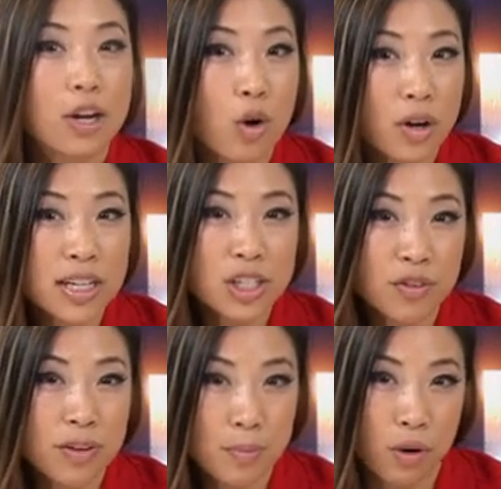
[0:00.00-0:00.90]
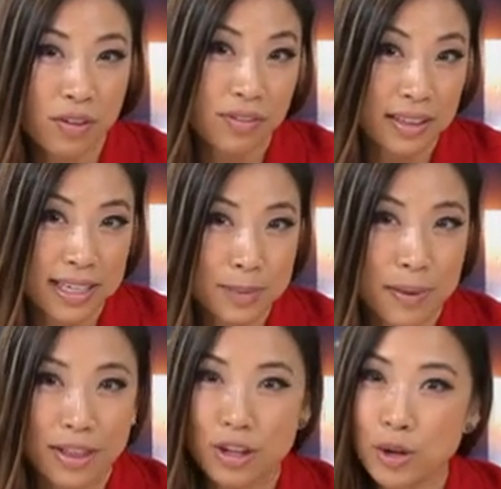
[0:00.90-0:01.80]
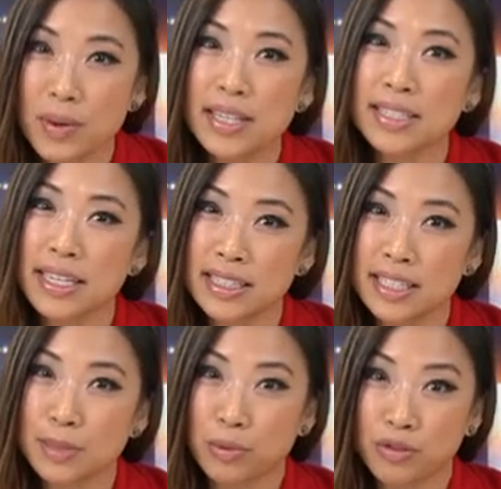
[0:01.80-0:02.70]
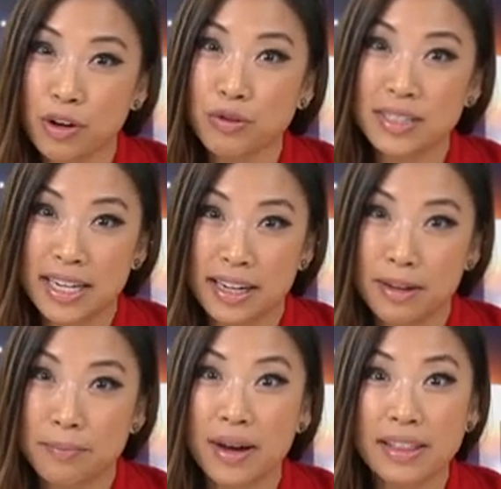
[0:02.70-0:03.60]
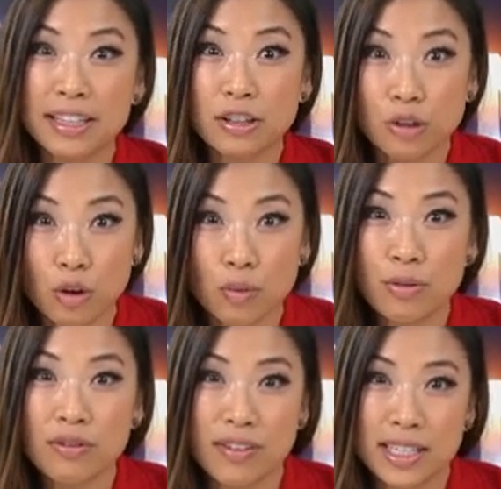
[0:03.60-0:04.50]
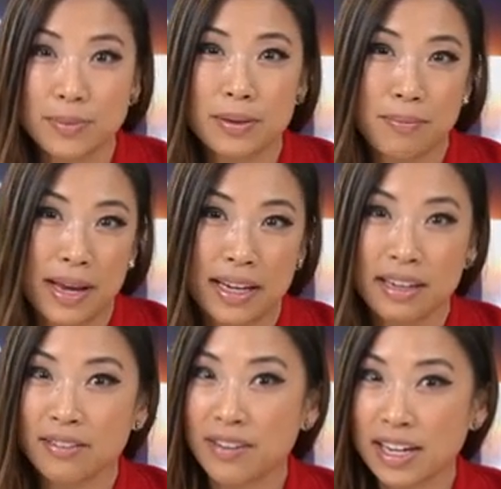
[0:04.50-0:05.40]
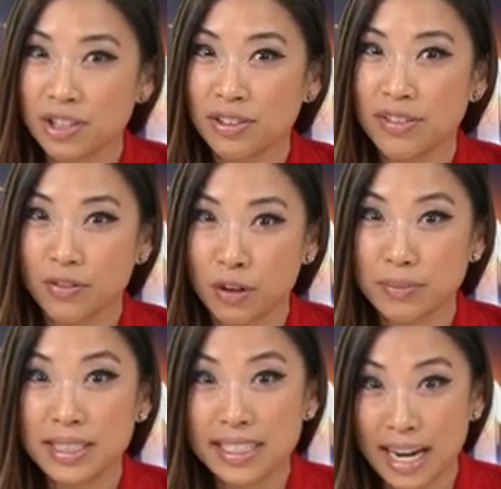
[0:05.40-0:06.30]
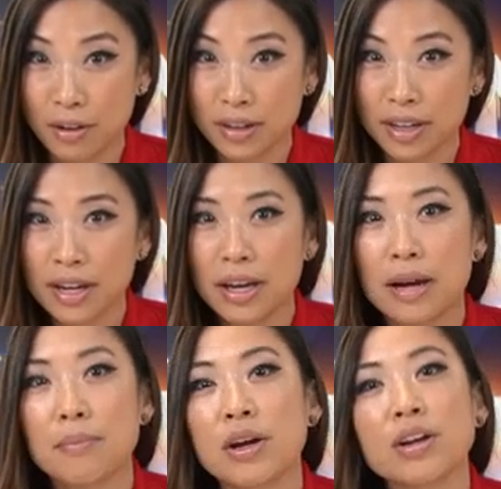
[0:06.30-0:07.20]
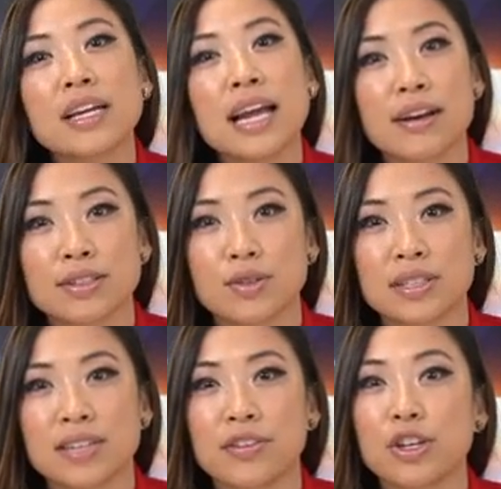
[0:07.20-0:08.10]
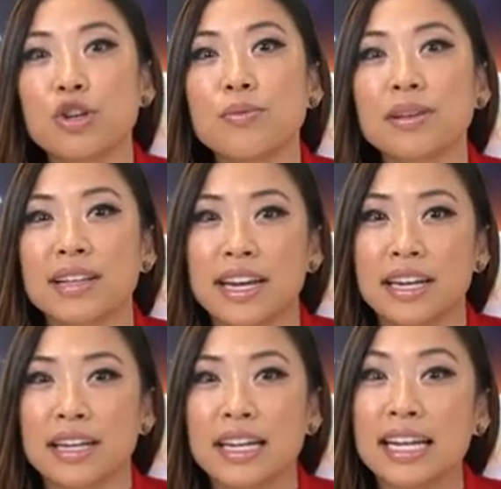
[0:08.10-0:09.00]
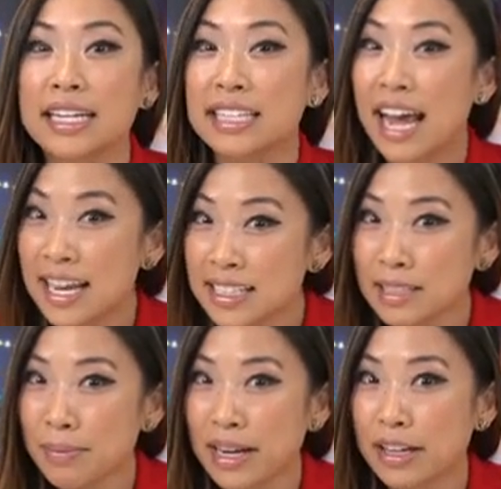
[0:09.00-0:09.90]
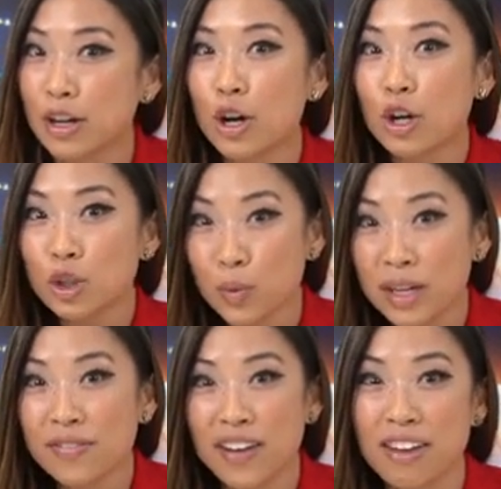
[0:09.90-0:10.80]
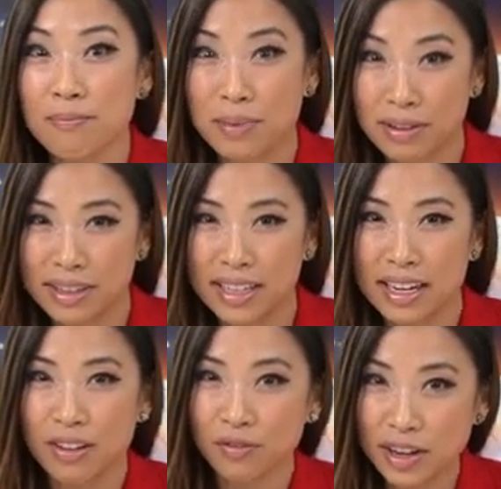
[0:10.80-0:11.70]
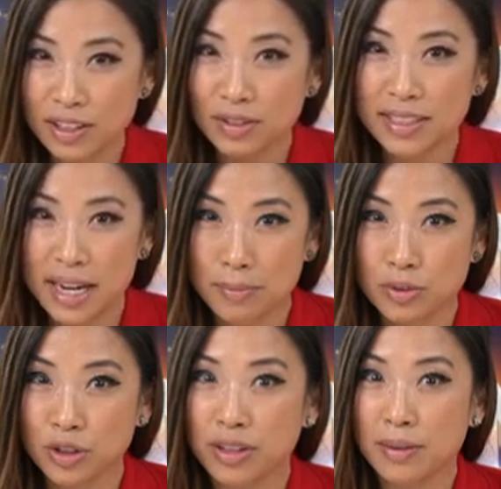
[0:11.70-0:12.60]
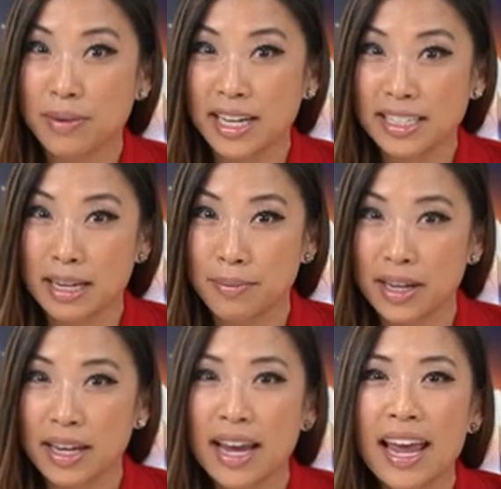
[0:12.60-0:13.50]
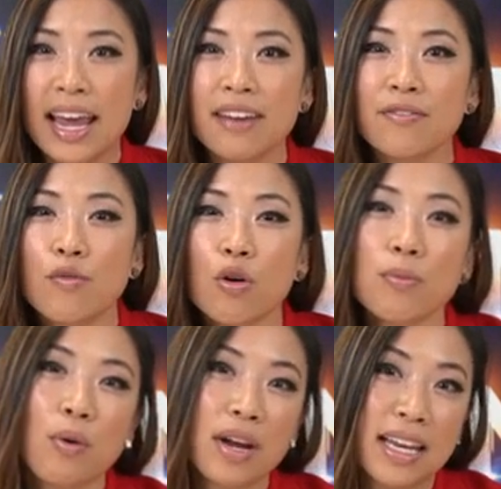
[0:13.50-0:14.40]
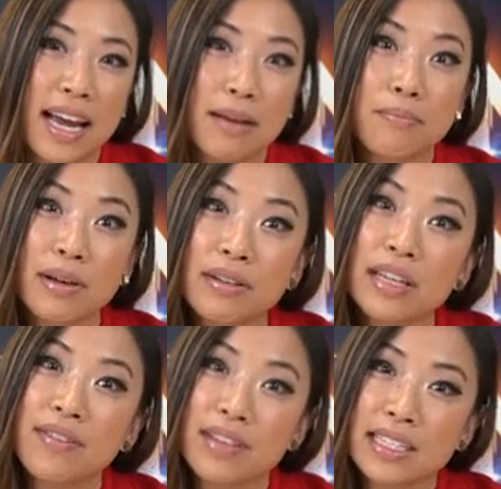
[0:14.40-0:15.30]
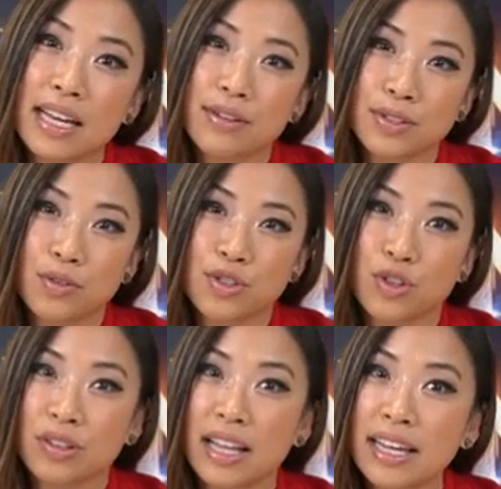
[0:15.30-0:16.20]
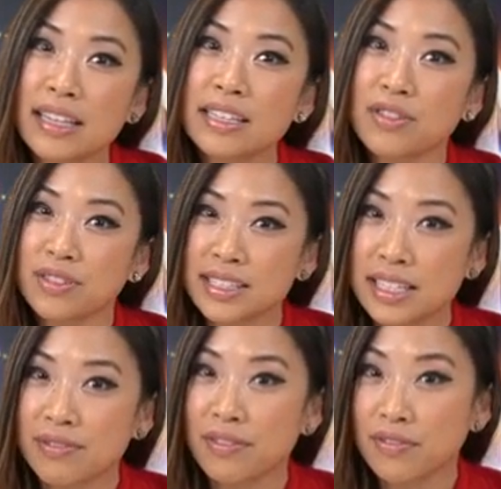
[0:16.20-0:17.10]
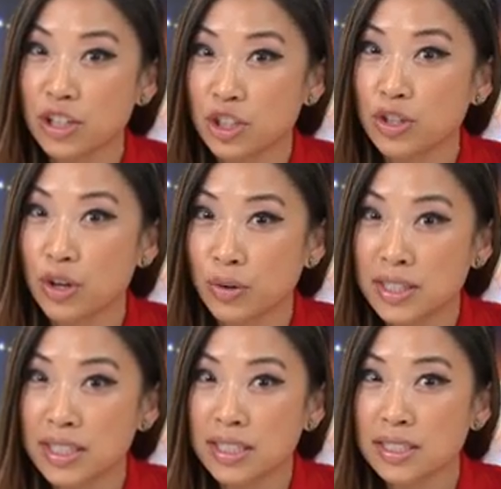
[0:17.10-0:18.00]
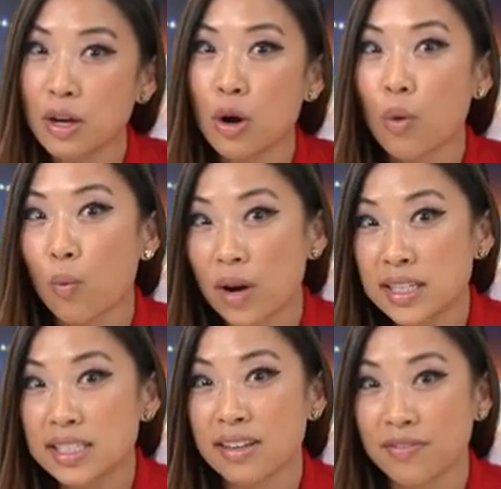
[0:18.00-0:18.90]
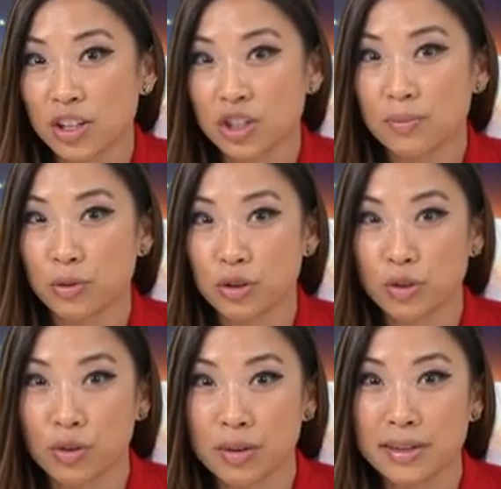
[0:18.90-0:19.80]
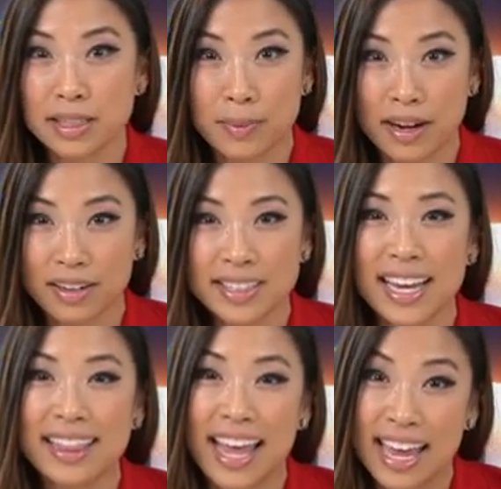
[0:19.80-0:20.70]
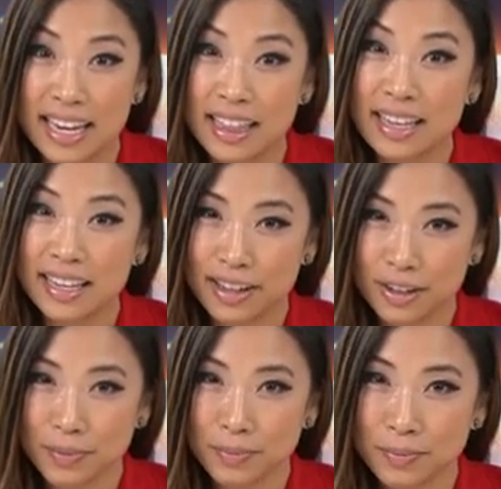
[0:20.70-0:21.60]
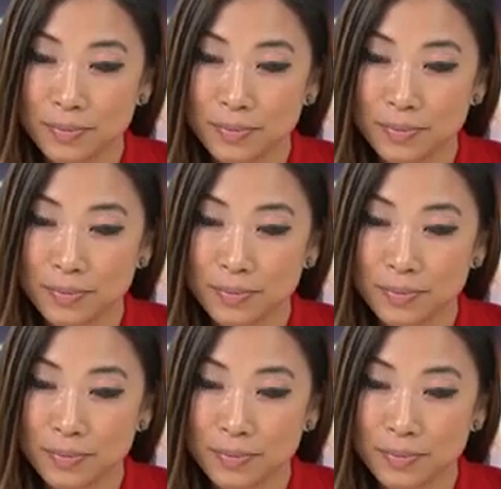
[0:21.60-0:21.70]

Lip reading: According to a report released by the U.S. Census Bureau data by the global investment bank and advisory firm Stout, American households have accumulated an estimated $25 billion in rental debt during the pandemic, and 4.9 million of these households are likely to receive eviction notices once the eviction moratorium expires at the end of the year.